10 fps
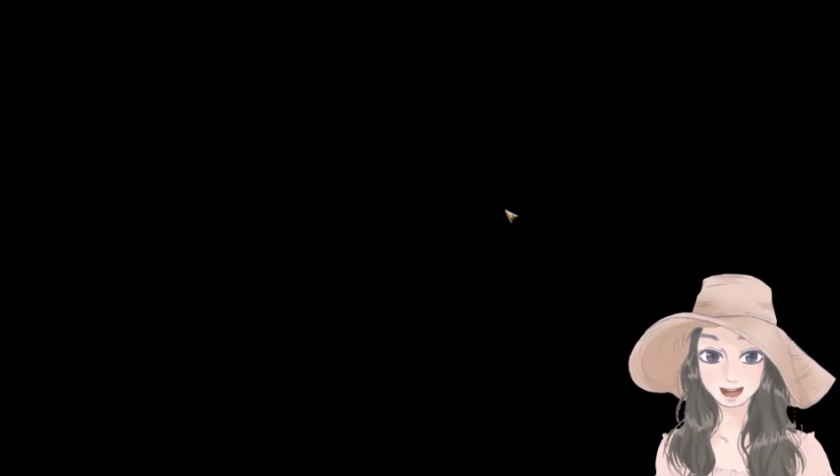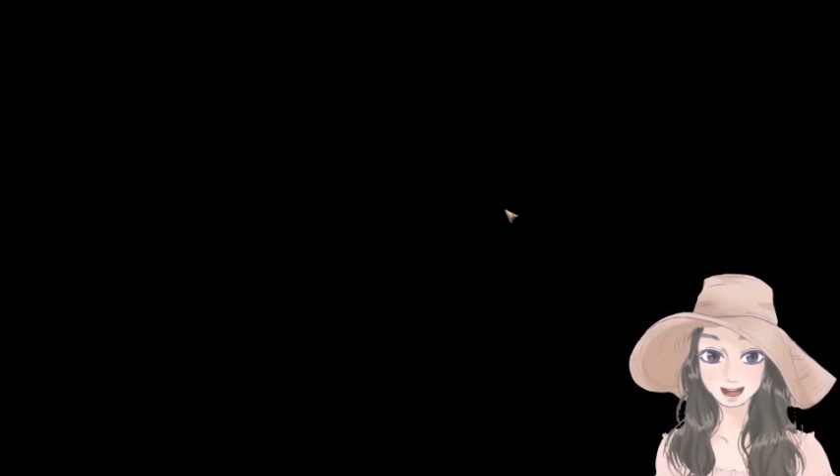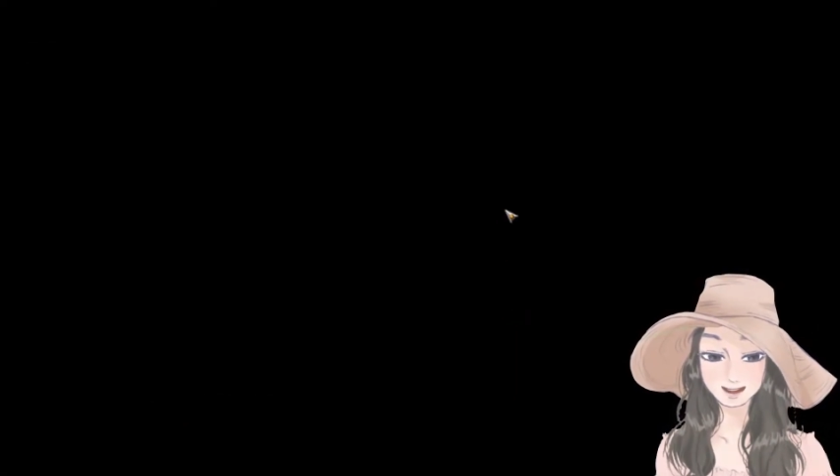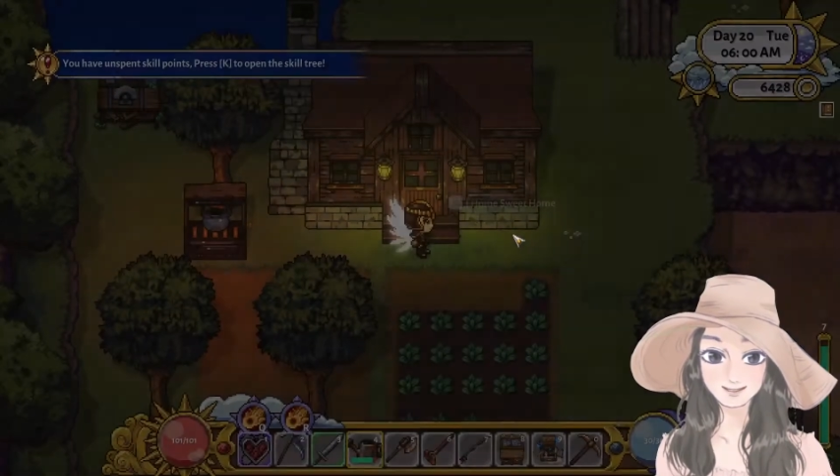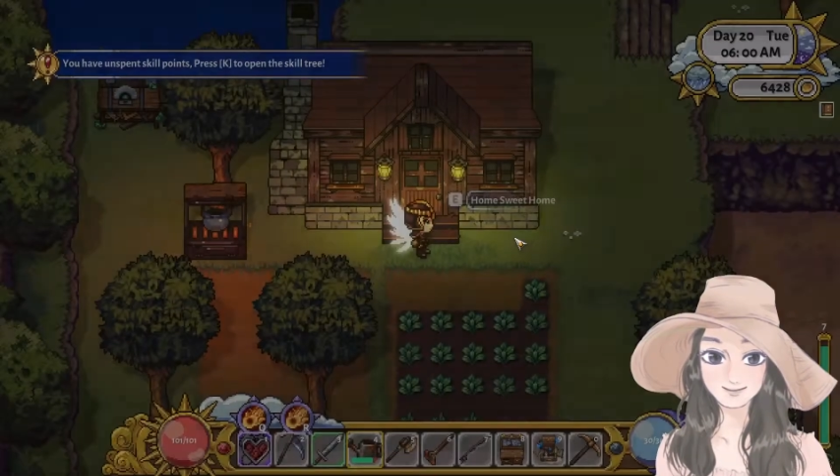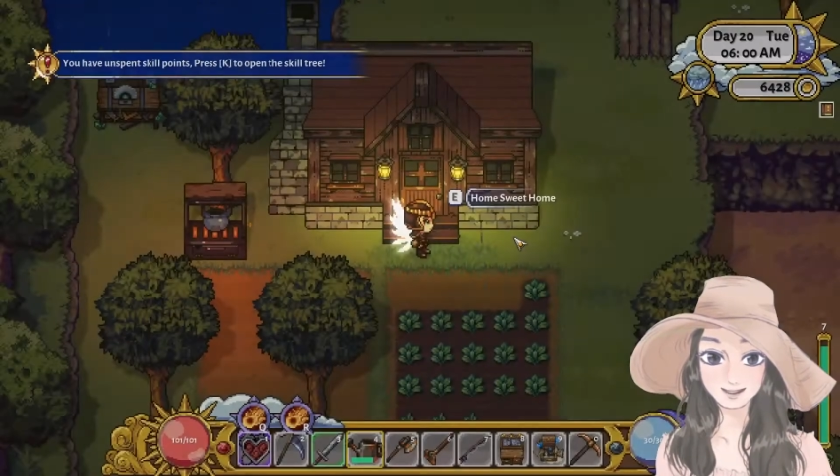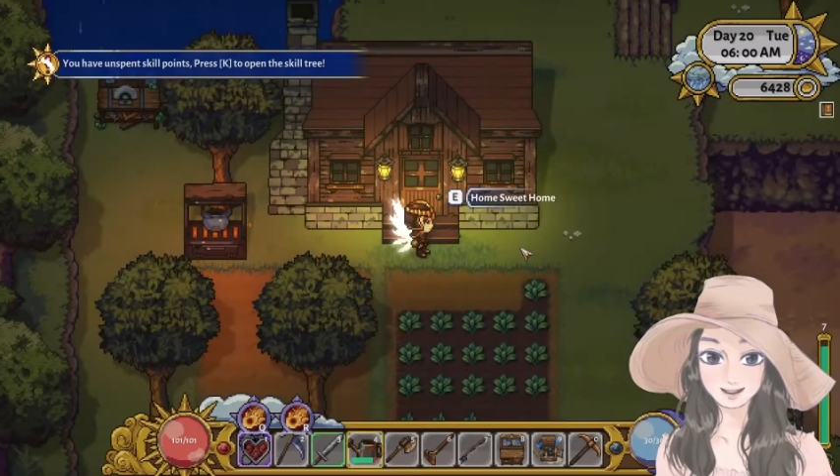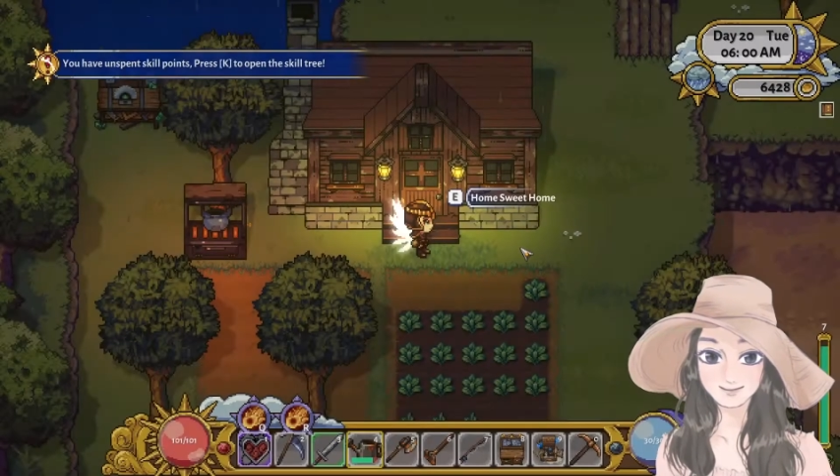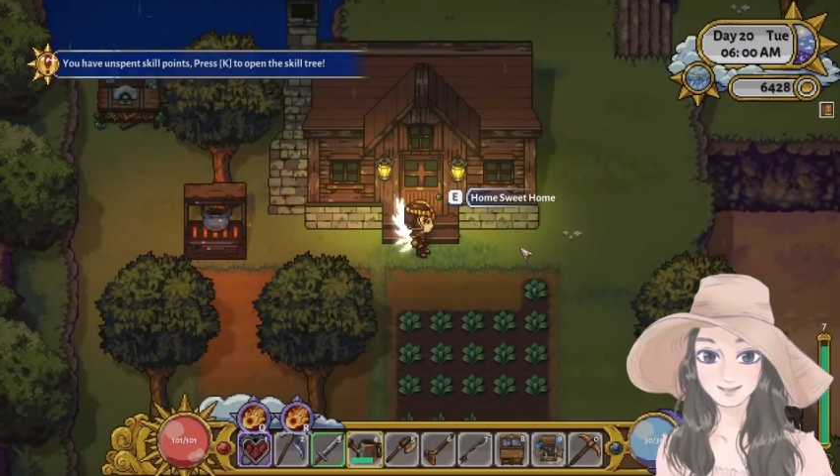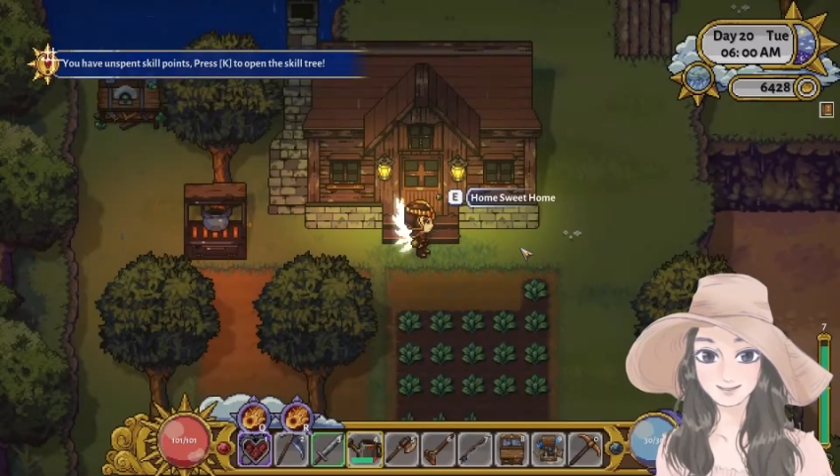and ah, we were
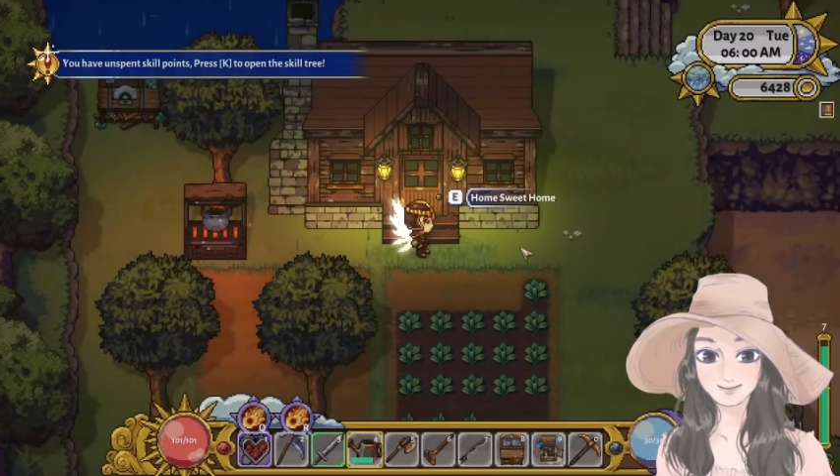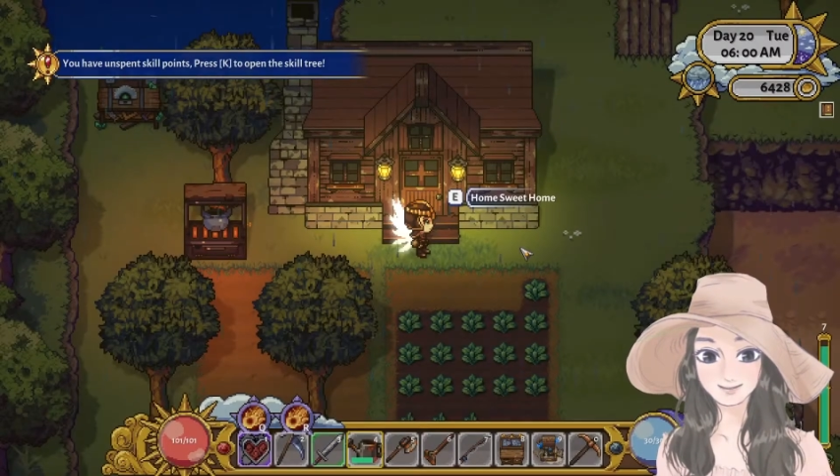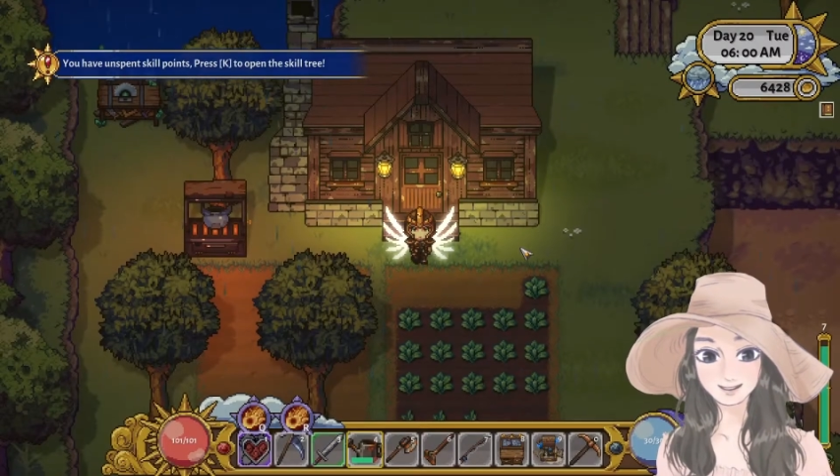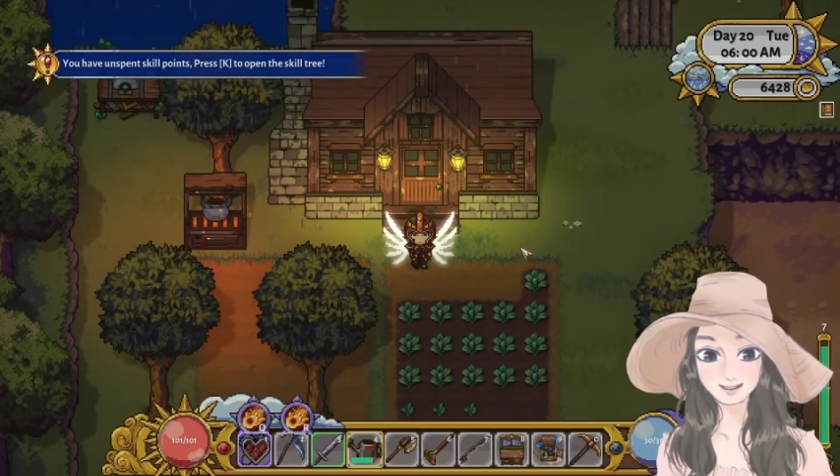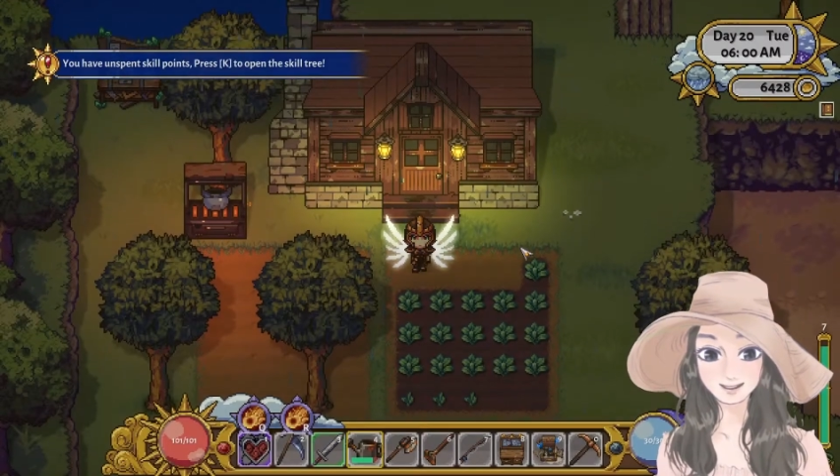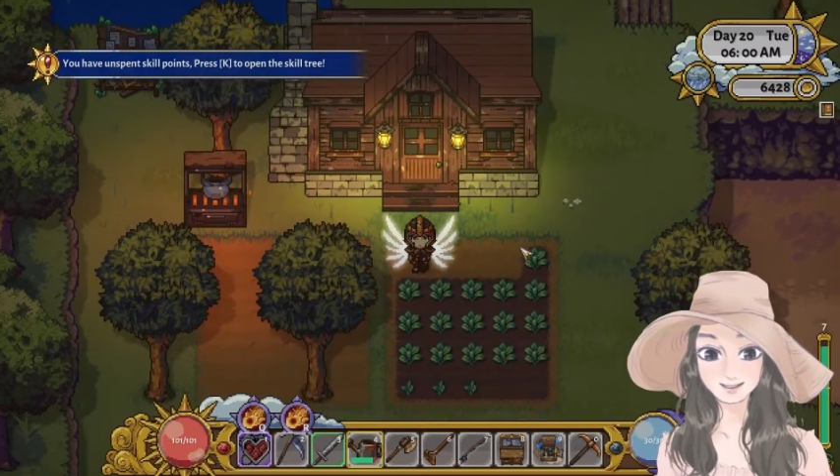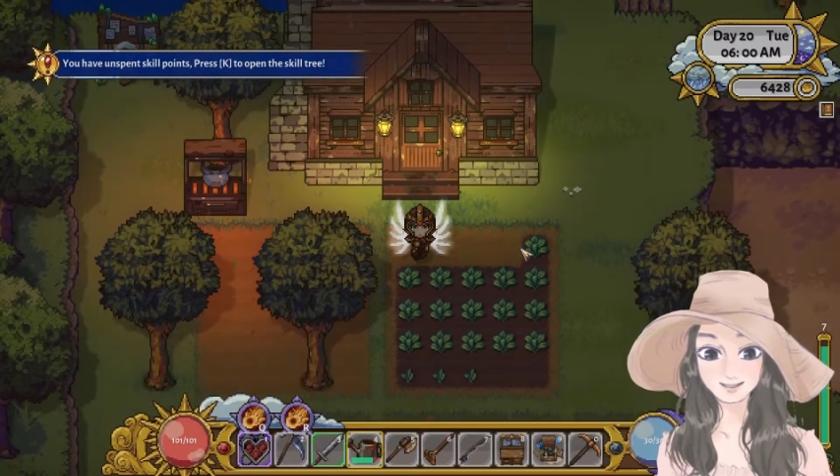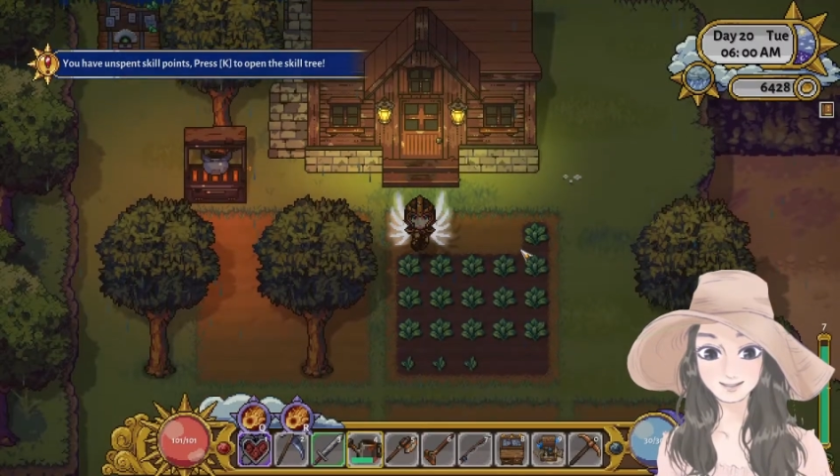somehow rich.